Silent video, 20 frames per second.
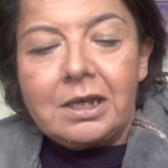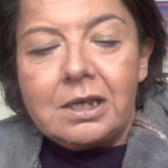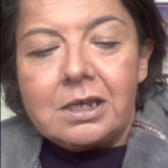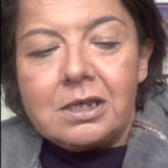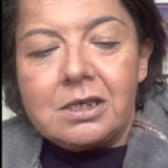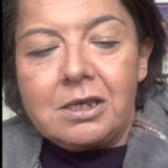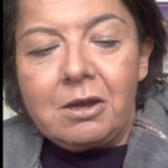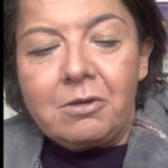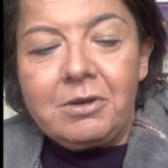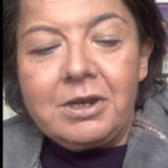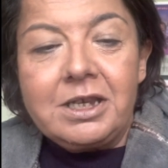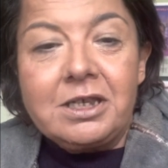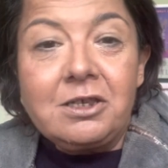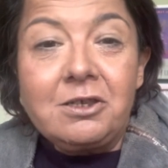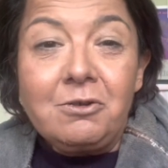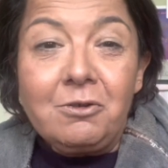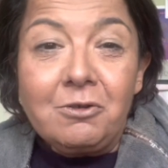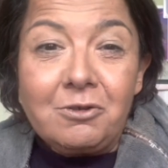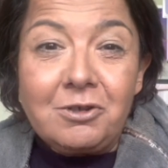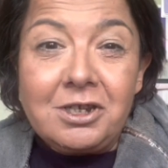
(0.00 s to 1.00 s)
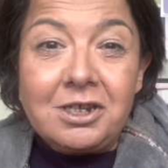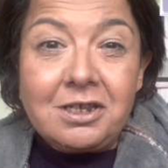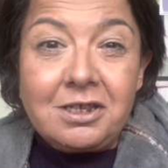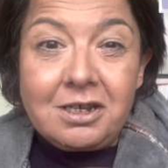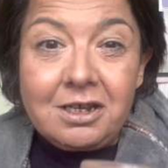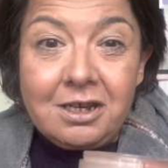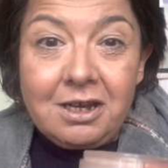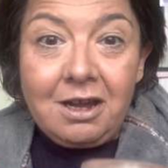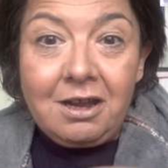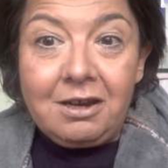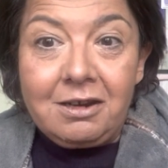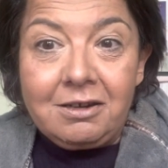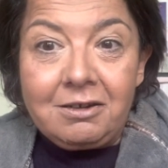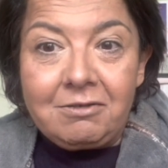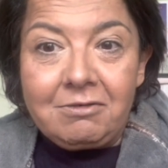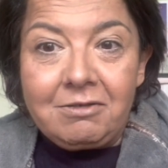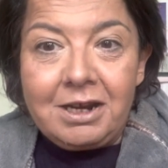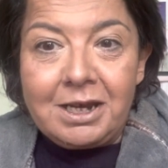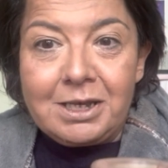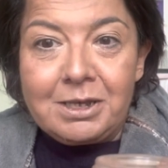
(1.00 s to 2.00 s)
So it's not just a colour
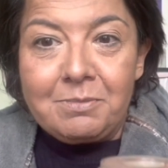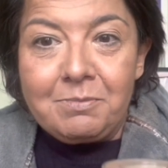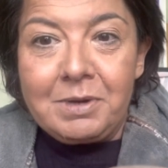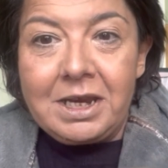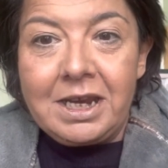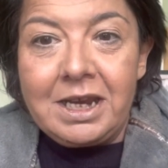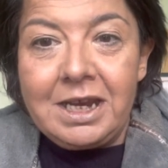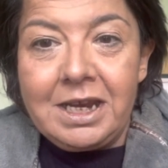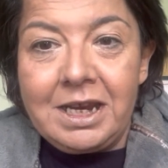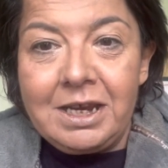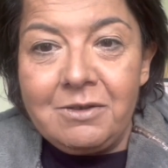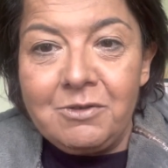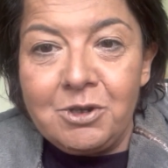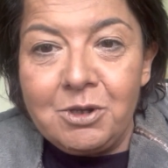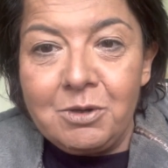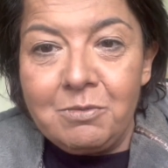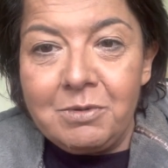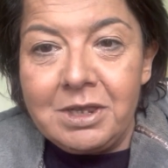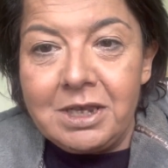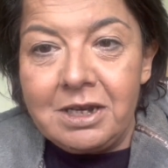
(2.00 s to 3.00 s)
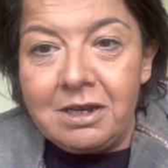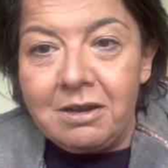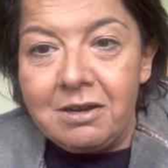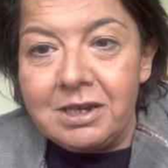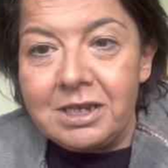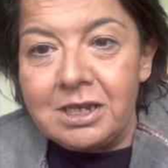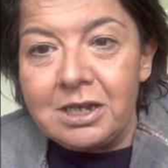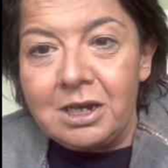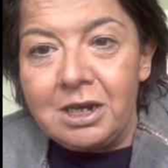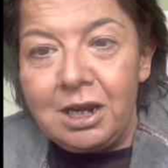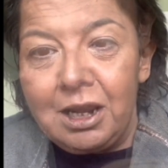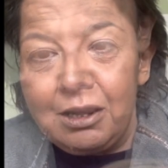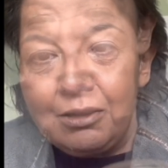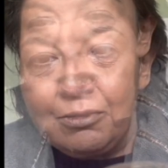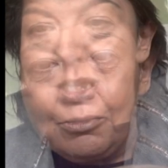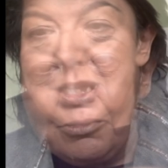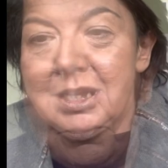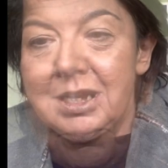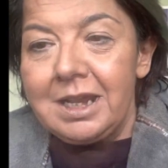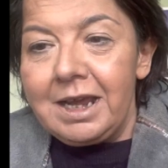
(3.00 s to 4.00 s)
corrector, but it leaves you with a nice
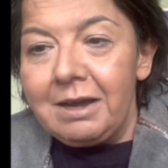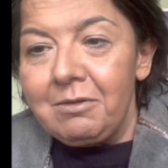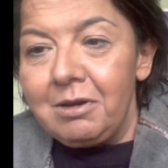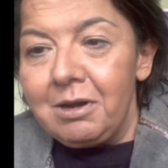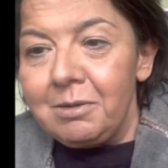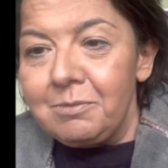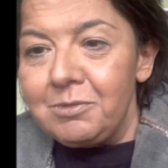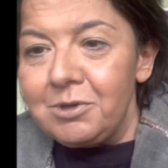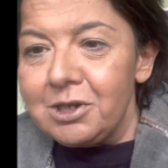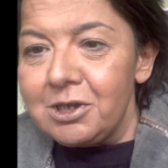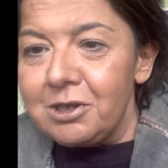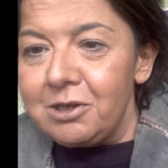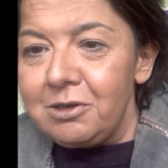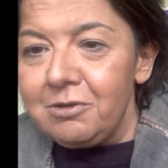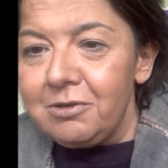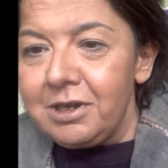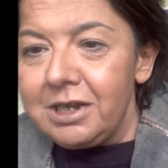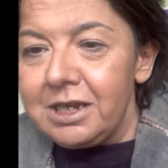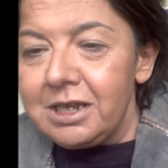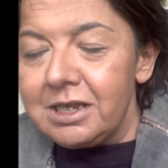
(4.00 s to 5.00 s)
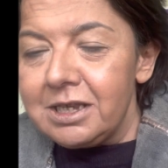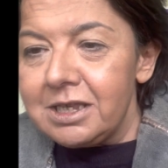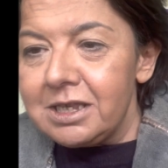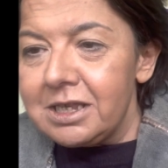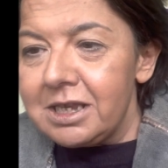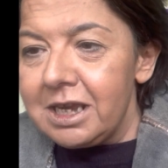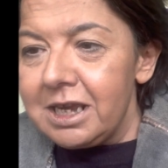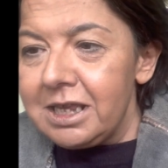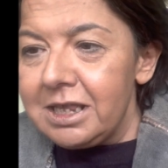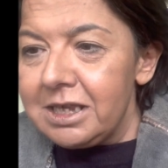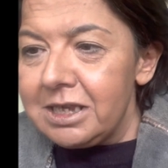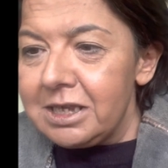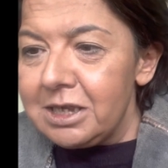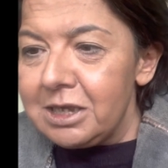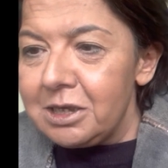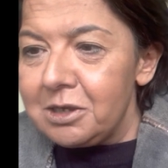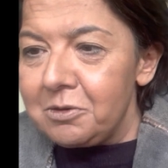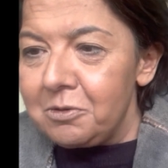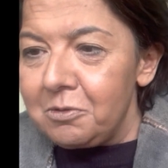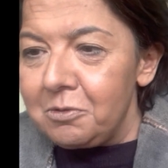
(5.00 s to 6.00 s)
glow. Now, I'm just looking to see, this
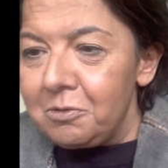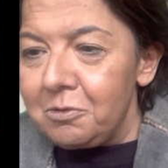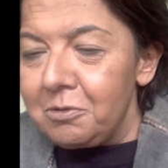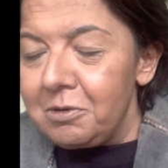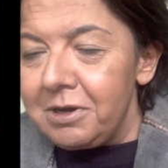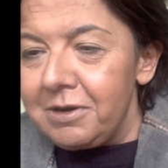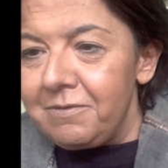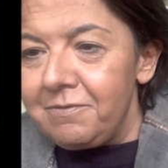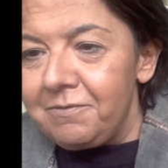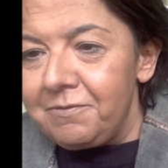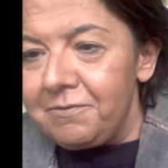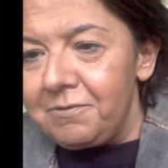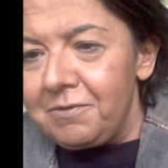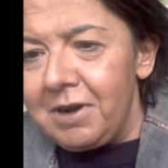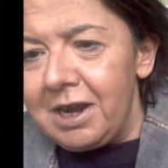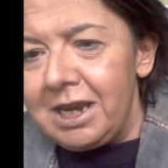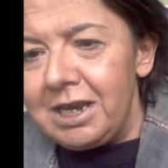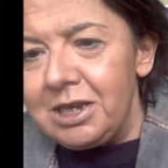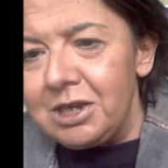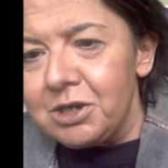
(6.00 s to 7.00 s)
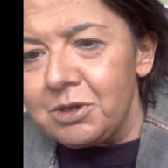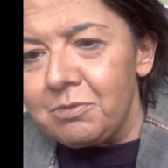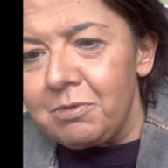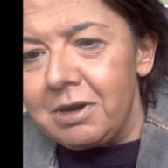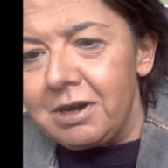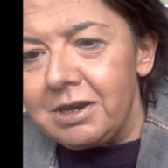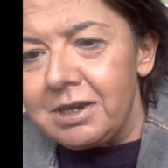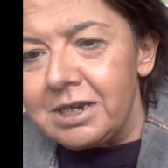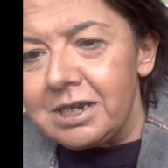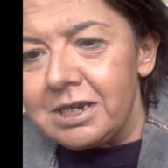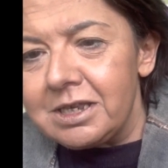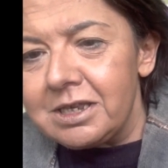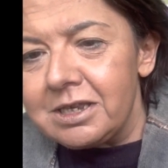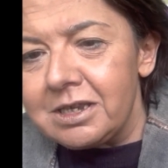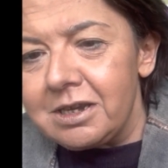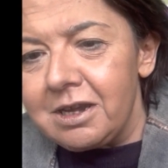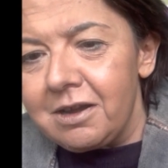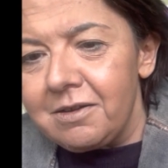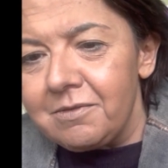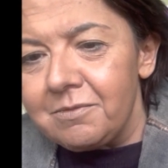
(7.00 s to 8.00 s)
is all in French, where it did
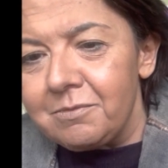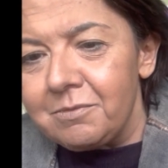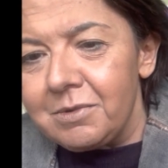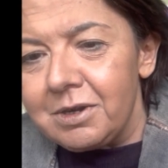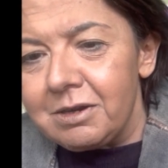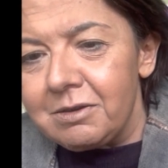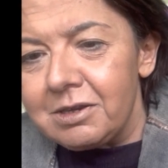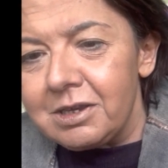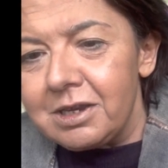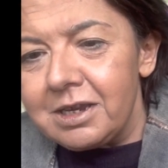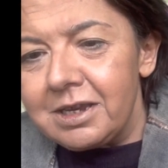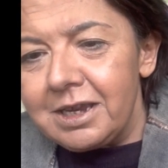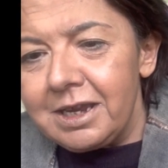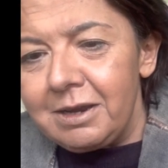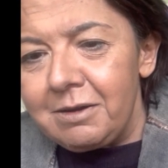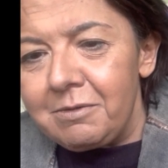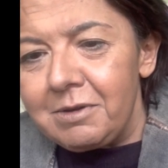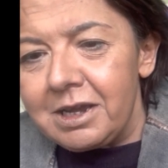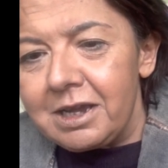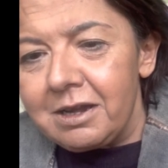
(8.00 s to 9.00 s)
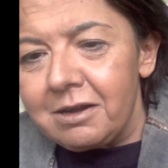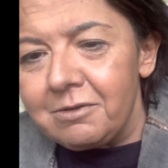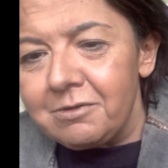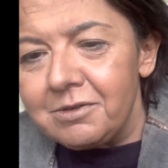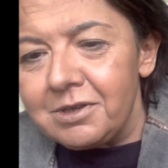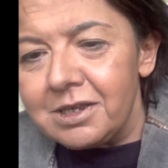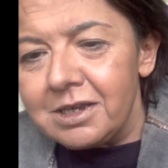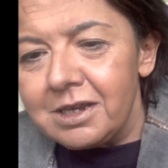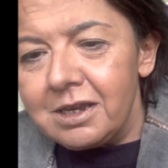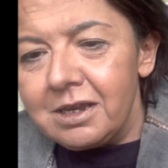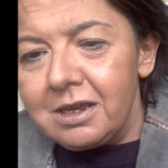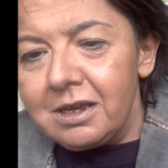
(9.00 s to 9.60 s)
start, where, here it goes.